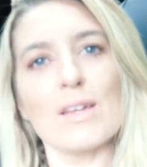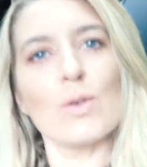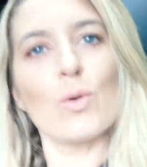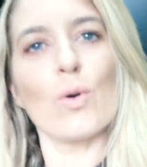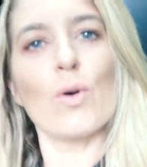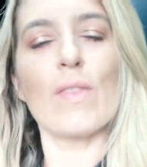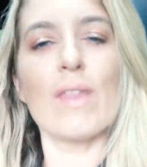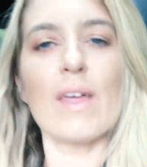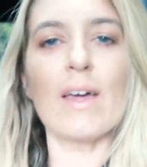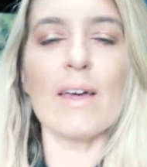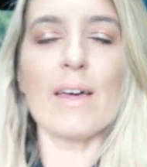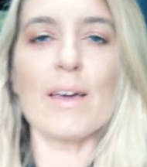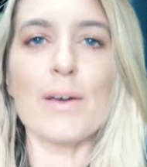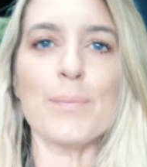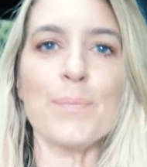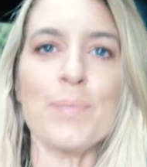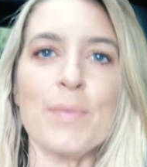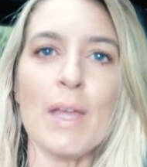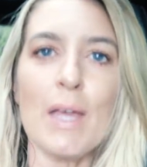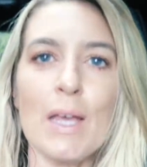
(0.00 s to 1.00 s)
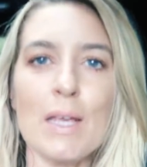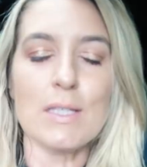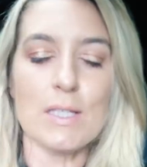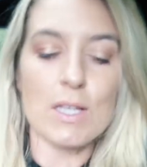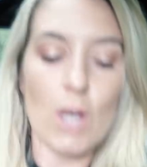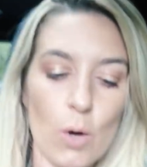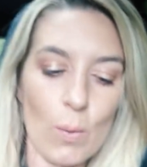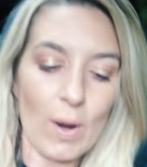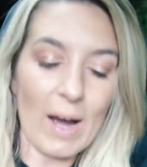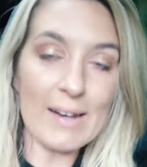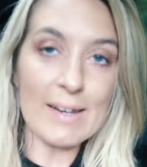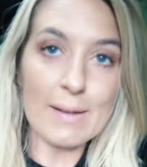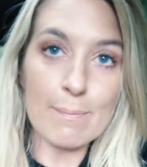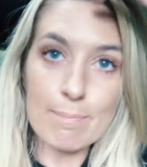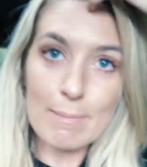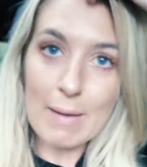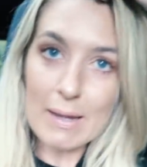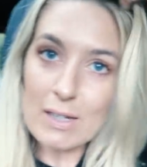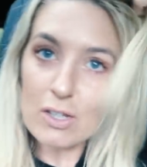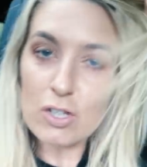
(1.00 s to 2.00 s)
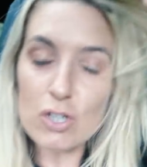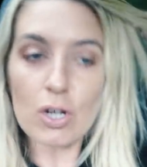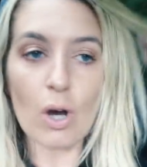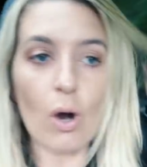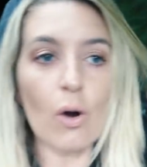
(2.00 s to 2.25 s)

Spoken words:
They're not there. So I didn't manage to...